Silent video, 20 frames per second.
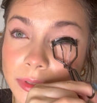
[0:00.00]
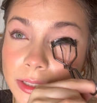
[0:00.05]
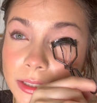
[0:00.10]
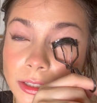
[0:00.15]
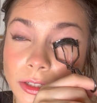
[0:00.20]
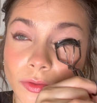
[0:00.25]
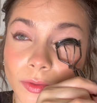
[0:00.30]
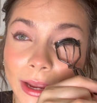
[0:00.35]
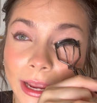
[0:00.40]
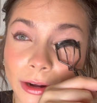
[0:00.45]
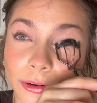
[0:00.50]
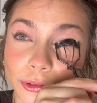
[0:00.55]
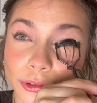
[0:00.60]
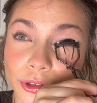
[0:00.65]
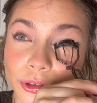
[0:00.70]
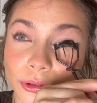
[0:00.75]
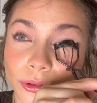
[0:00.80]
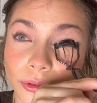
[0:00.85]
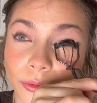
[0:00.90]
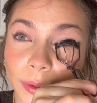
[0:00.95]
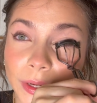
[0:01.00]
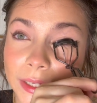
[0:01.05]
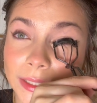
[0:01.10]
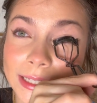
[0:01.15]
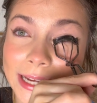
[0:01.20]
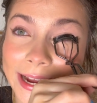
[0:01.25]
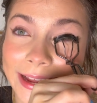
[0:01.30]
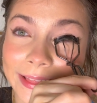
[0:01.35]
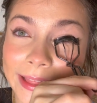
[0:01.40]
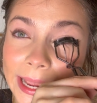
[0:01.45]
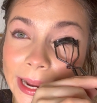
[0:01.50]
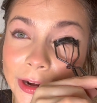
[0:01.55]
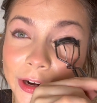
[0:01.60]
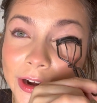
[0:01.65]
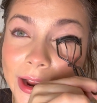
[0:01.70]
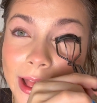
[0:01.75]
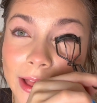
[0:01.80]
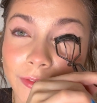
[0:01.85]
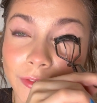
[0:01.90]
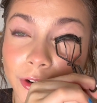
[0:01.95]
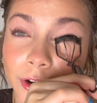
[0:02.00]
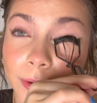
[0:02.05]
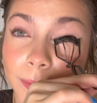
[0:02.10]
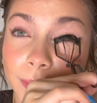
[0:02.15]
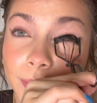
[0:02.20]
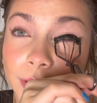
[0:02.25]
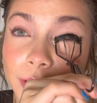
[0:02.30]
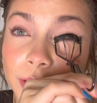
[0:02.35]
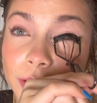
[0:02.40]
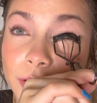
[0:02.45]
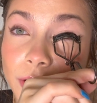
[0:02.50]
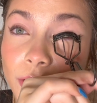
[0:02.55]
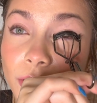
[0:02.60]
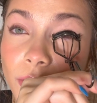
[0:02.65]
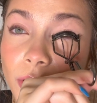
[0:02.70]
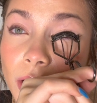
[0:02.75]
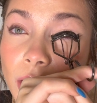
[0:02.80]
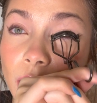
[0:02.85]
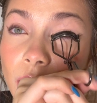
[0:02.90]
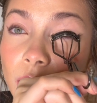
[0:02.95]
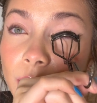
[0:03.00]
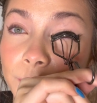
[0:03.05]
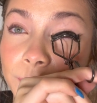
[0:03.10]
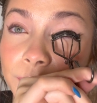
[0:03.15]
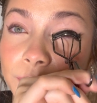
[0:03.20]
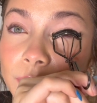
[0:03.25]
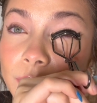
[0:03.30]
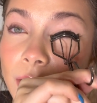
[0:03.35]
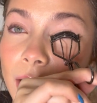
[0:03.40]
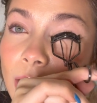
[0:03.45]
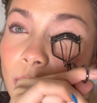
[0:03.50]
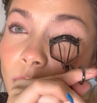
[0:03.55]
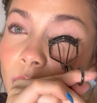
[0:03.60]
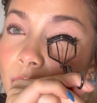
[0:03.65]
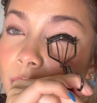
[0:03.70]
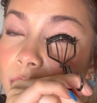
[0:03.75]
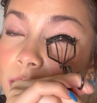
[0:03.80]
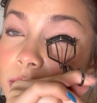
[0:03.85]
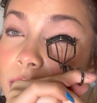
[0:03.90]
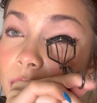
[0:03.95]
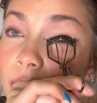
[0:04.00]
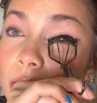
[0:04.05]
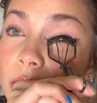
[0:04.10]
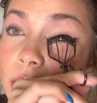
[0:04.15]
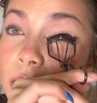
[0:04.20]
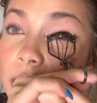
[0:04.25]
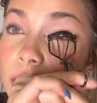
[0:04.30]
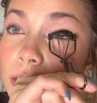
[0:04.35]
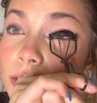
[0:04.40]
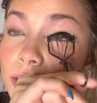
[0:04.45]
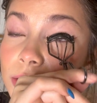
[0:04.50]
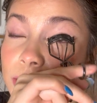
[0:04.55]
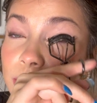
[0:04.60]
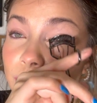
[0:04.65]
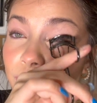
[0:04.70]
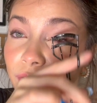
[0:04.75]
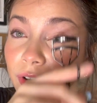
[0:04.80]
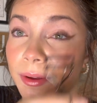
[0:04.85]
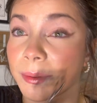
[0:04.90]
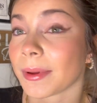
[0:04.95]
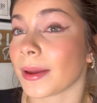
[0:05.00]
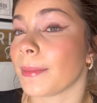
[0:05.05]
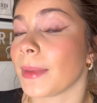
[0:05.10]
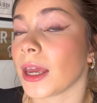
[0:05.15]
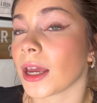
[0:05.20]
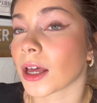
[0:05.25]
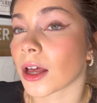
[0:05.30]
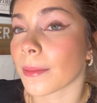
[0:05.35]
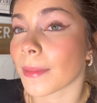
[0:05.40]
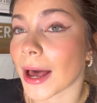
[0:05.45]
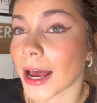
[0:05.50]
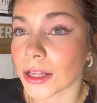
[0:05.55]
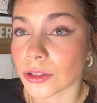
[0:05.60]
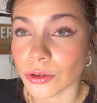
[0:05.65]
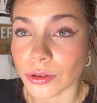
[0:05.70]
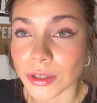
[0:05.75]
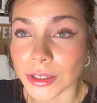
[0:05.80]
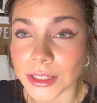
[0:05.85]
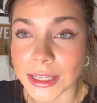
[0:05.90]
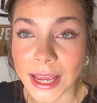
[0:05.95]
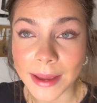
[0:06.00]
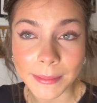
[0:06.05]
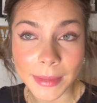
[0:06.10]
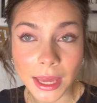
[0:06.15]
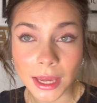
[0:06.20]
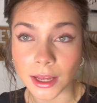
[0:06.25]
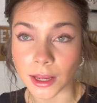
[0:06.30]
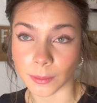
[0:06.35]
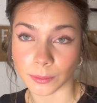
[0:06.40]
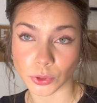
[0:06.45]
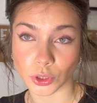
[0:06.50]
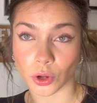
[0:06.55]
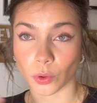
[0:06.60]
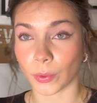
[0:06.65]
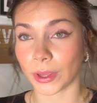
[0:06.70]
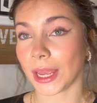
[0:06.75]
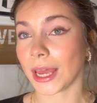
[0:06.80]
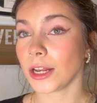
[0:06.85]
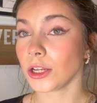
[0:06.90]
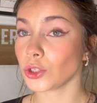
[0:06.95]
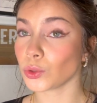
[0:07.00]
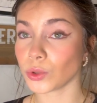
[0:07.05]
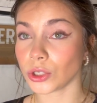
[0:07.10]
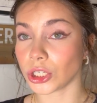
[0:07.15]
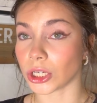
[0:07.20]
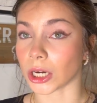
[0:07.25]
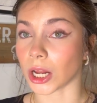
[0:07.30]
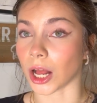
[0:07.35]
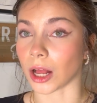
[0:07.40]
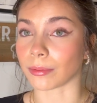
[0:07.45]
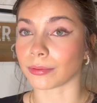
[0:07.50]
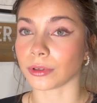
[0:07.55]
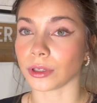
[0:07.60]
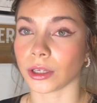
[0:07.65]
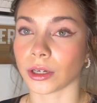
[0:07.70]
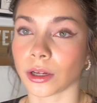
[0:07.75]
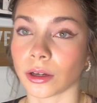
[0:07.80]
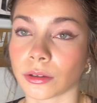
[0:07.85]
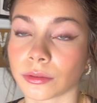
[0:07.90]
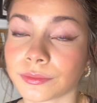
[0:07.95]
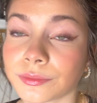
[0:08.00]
This is why I don't do winged eyeliner ever, but you know, I want it to look different. My makeup, I do the same makeup, so we gotta switch it up, you know?